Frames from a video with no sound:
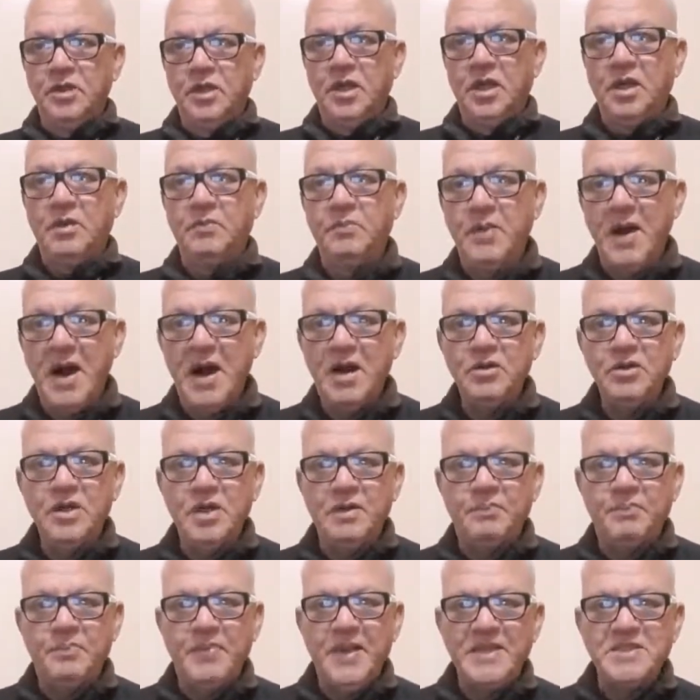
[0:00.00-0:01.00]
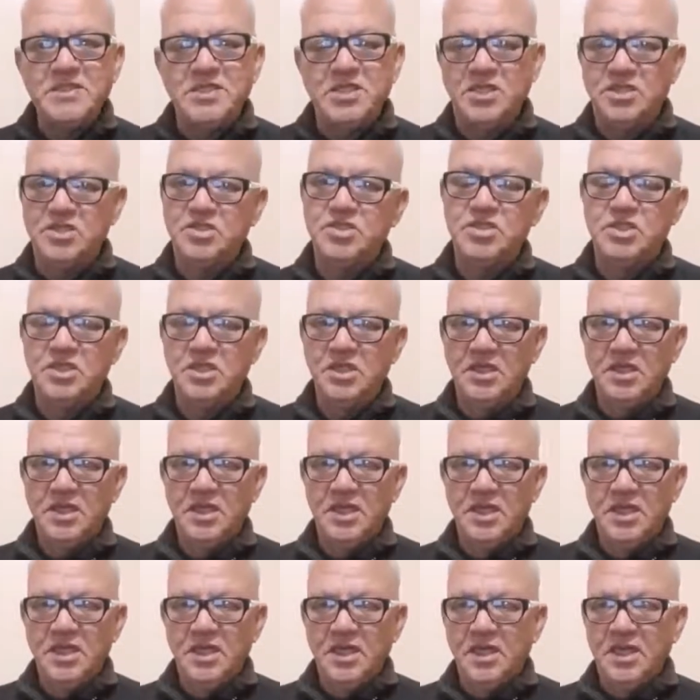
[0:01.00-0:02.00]
about a passage
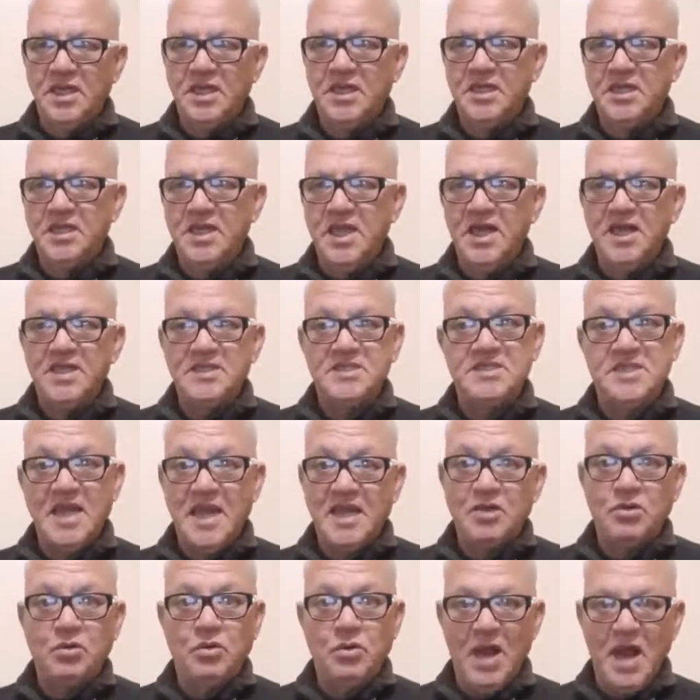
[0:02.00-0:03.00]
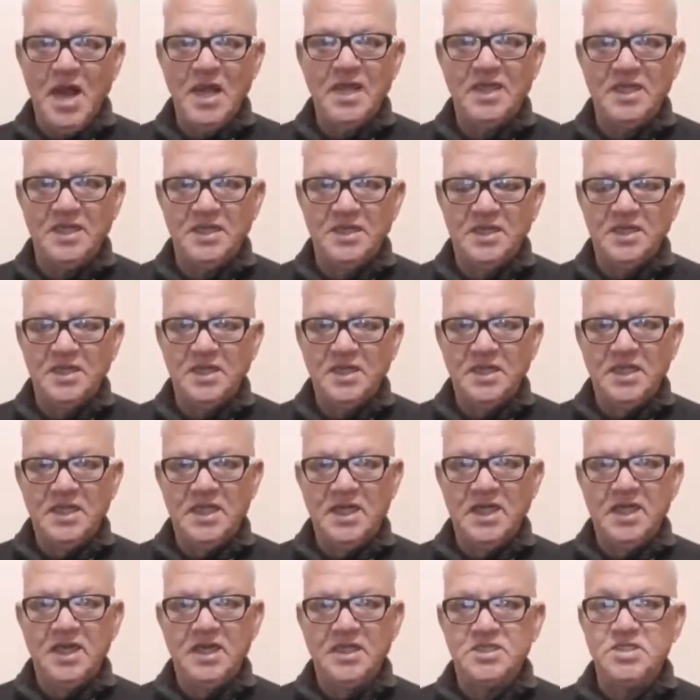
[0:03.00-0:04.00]
in Zechariah
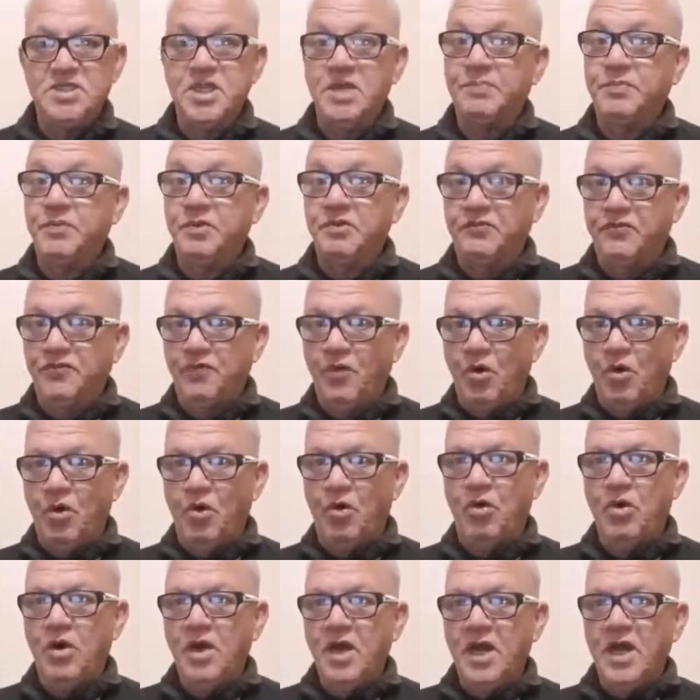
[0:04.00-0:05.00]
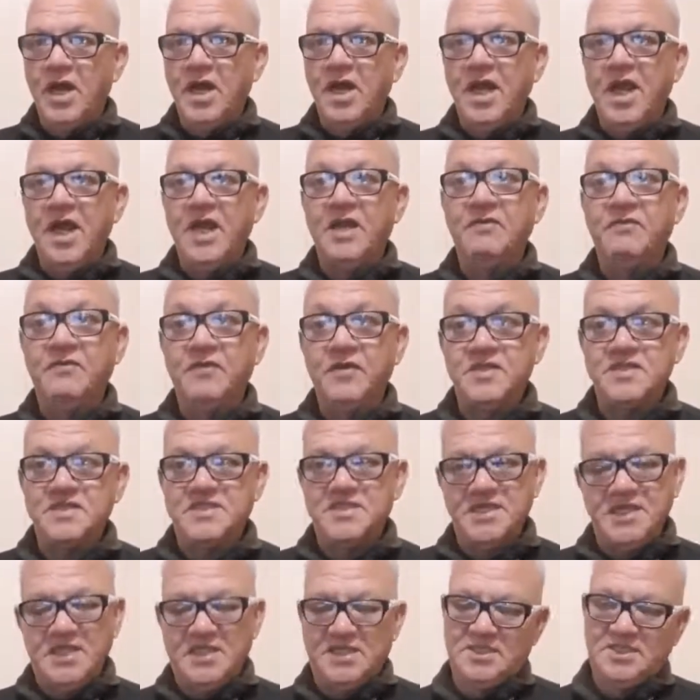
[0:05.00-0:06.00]
uh, chapter 4 and verse
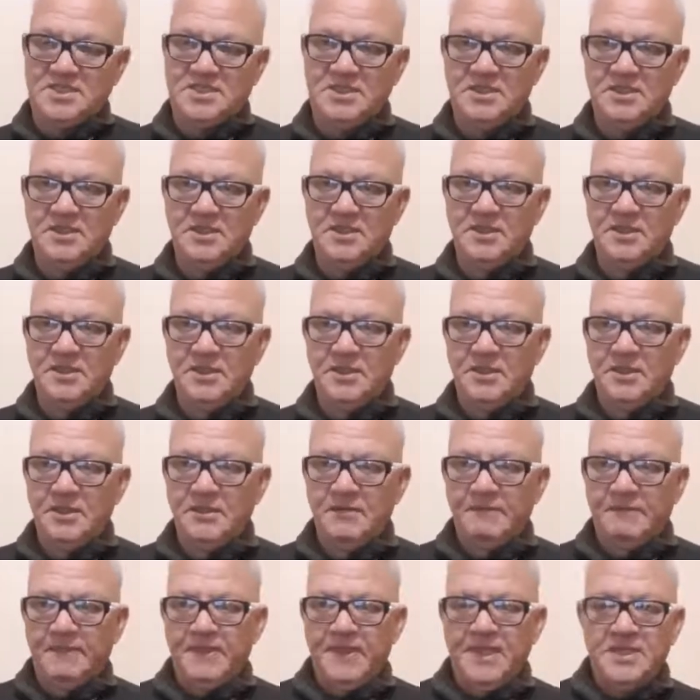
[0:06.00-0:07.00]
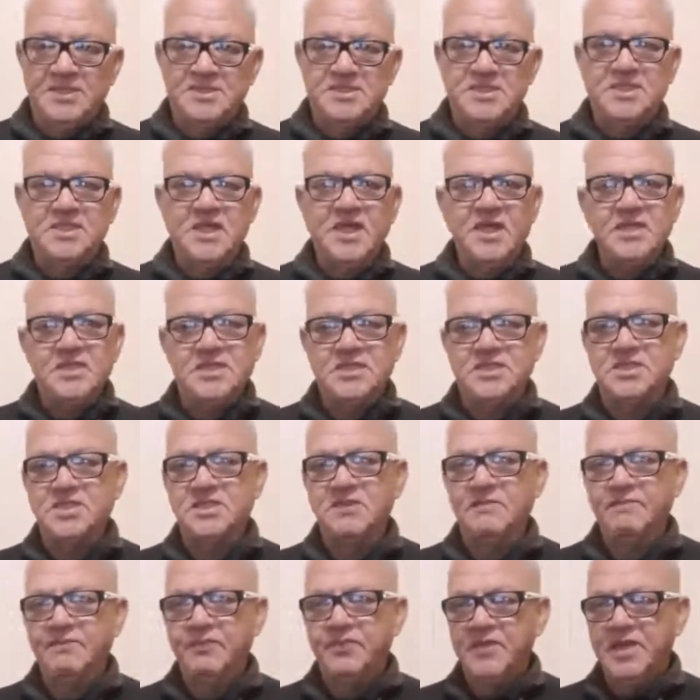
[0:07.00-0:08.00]
6. It states,
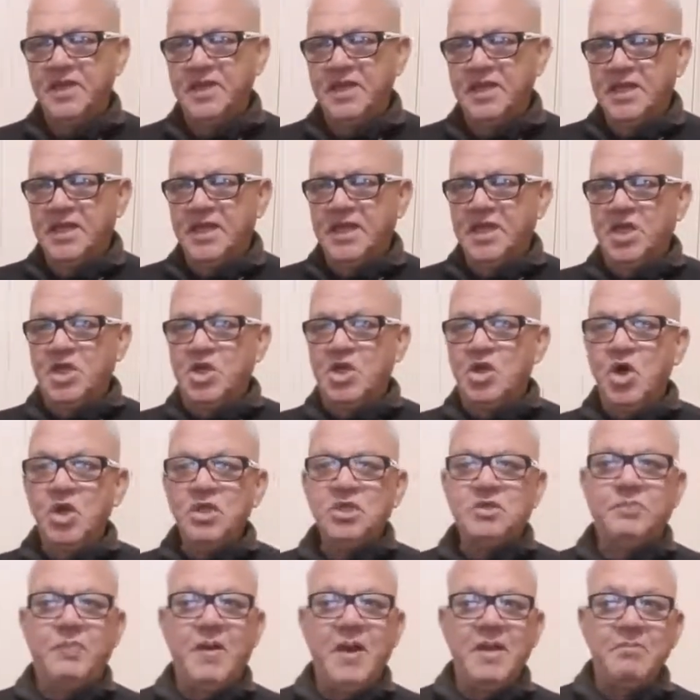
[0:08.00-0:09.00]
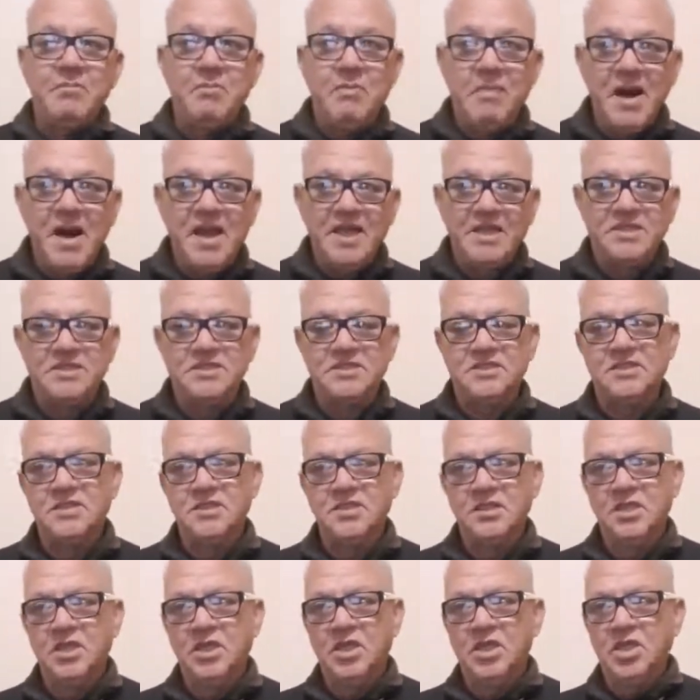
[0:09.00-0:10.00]
Not by might,
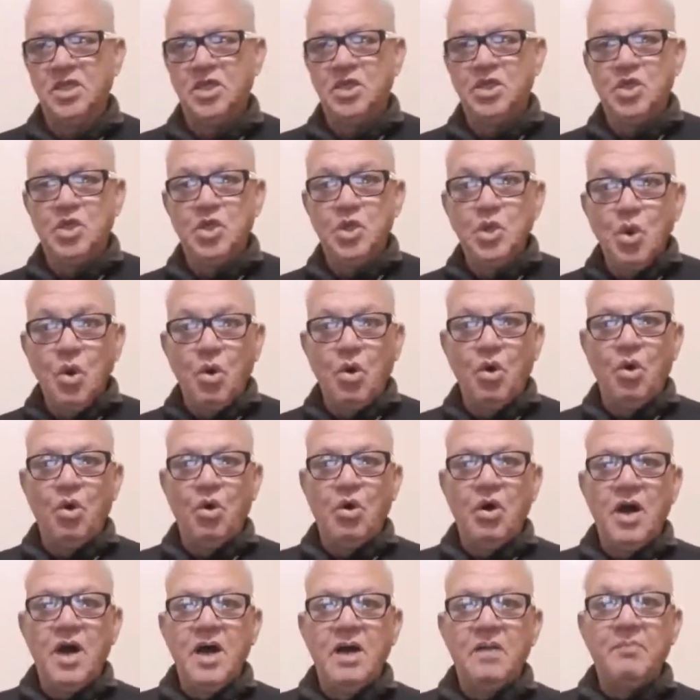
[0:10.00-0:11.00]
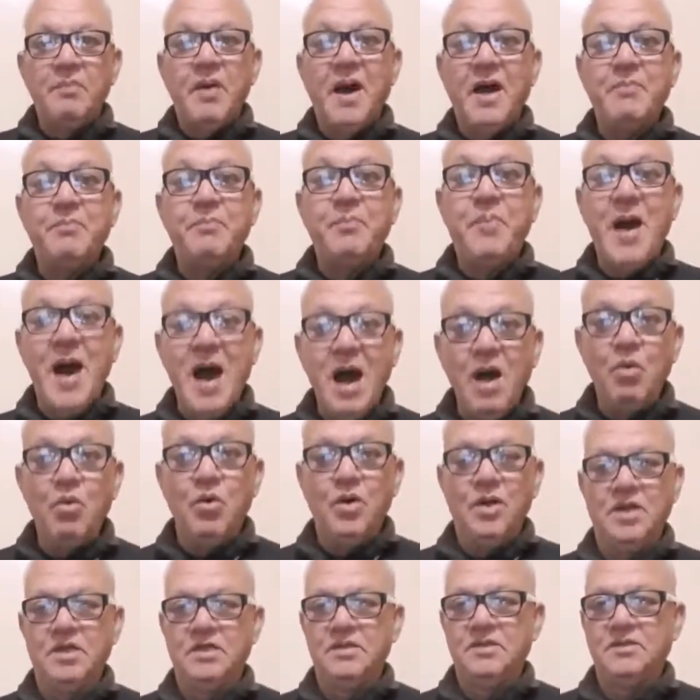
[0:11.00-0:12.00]
nor by
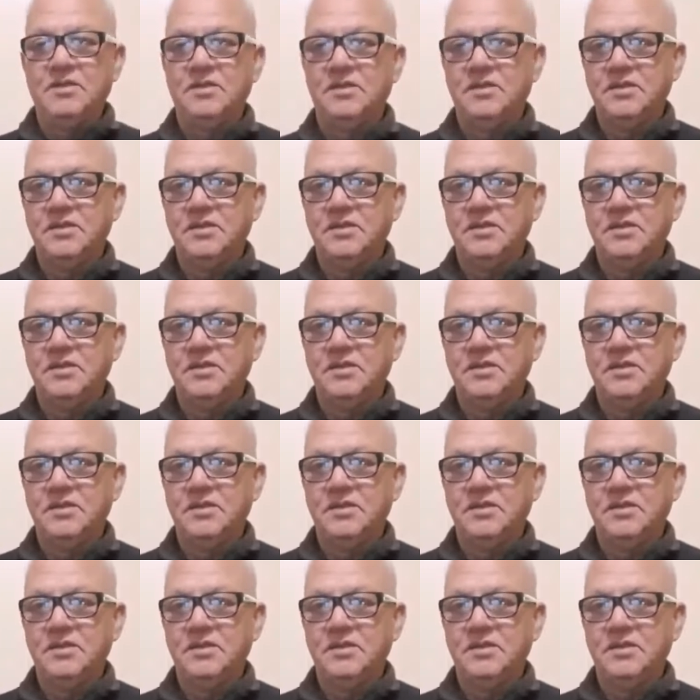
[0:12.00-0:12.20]
power,